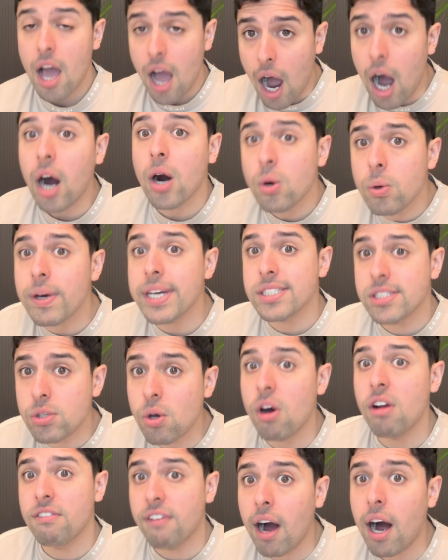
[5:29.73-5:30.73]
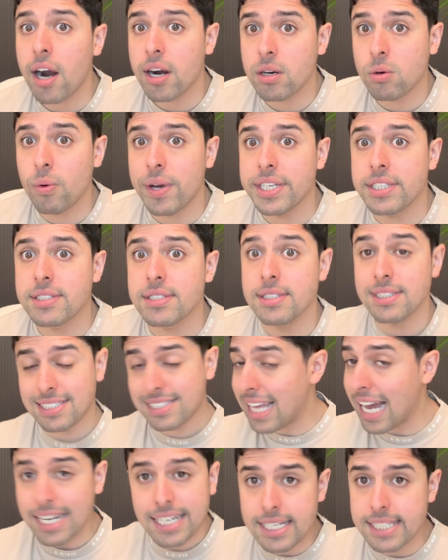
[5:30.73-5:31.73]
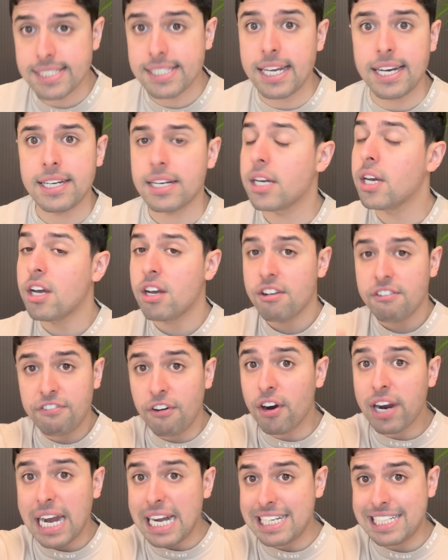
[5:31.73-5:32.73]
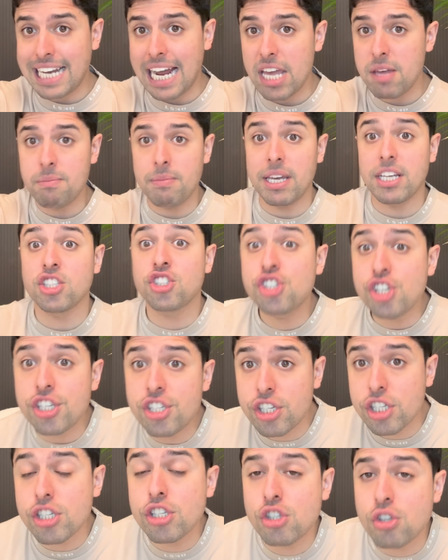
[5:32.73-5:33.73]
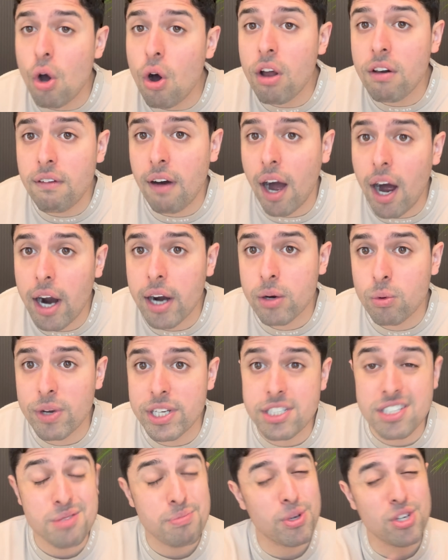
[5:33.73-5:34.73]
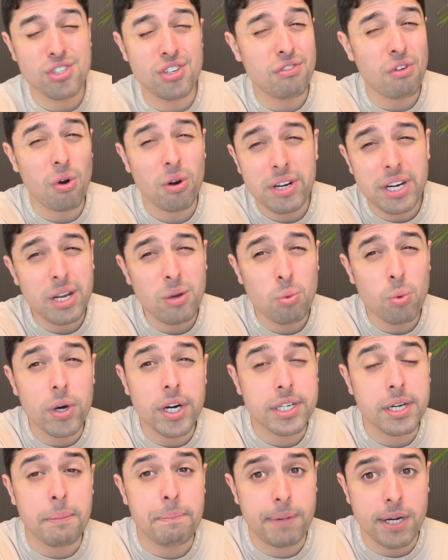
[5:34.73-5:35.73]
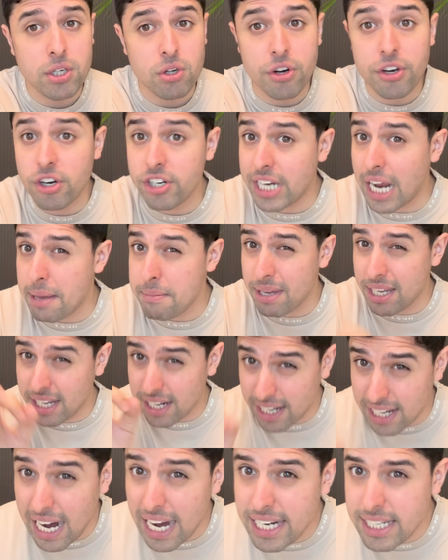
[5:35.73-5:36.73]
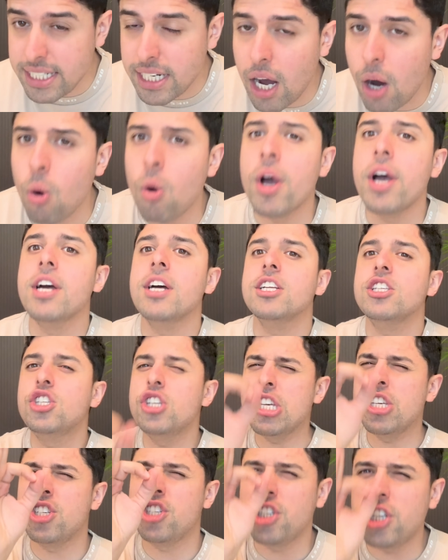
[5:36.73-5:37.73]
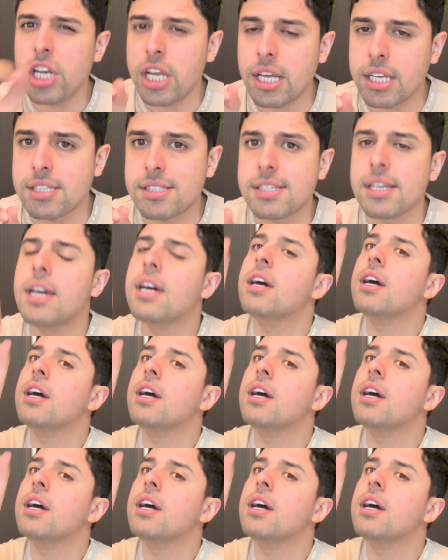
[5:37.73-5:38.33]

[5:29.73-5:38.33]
How do I solve hard questions? That is it. Forget timing, just solve hard questions because you've already worked a bit on your timing. Right now, just tricks.